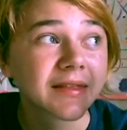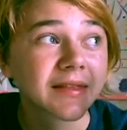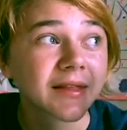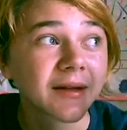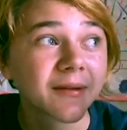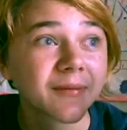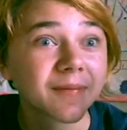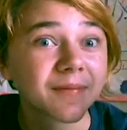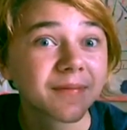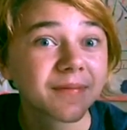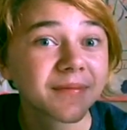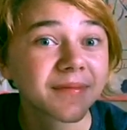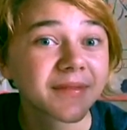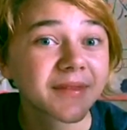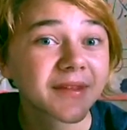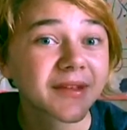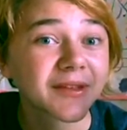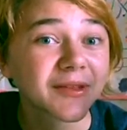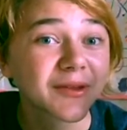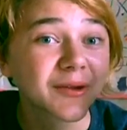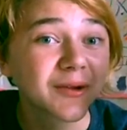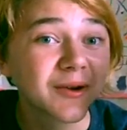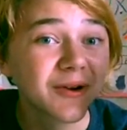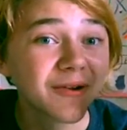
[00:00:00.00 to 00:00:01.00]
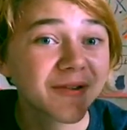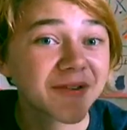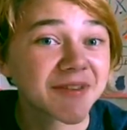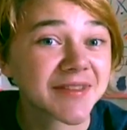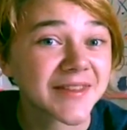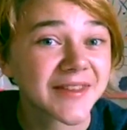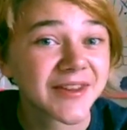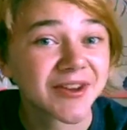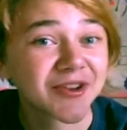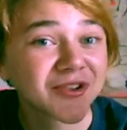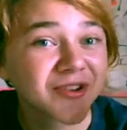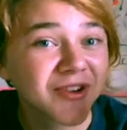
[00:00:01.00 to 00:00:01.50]
So, don't know if
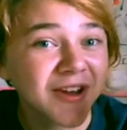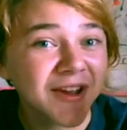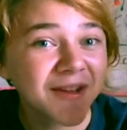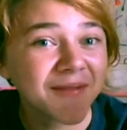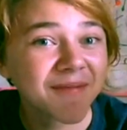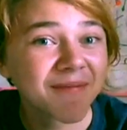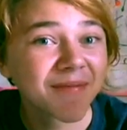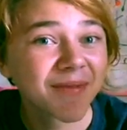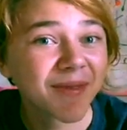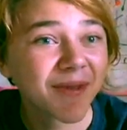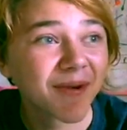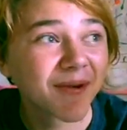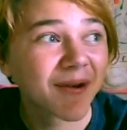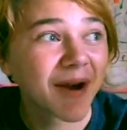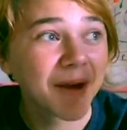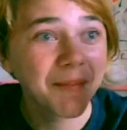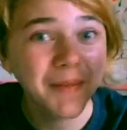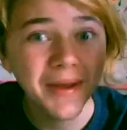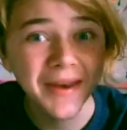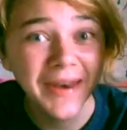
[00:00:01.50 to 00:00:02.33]
it's in a tree or at